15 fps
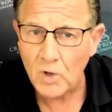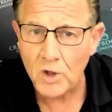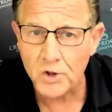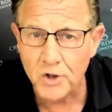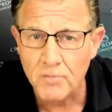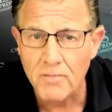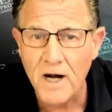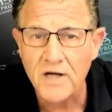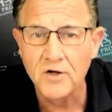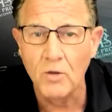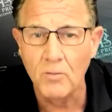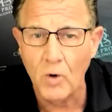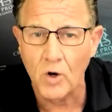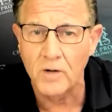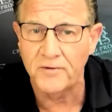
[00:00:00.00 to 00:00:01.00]
You might know
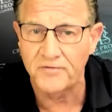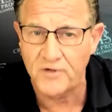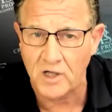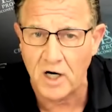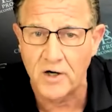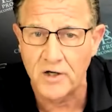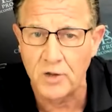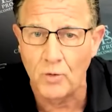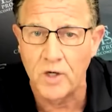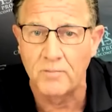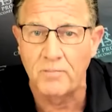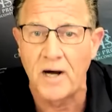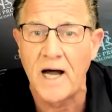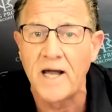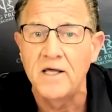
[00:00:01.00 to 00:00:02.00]
more about the car you want to
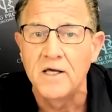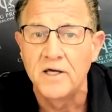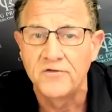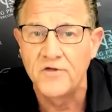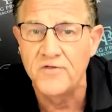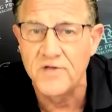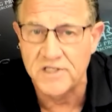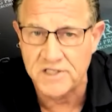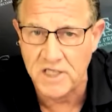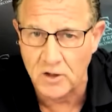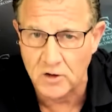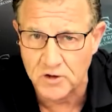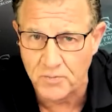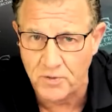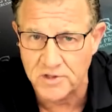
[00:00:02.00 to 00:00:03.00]
buy than the
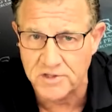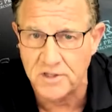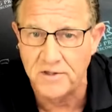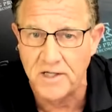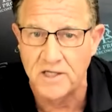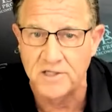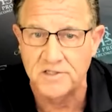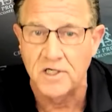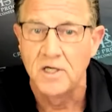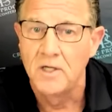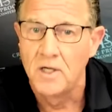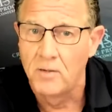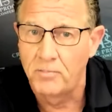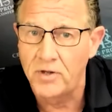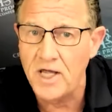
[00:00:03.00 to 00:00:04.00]
salesperson does.
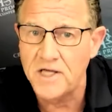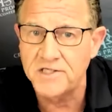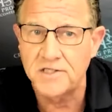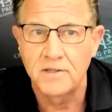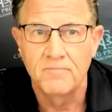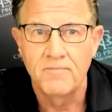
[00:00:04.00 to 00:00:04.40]
Plus,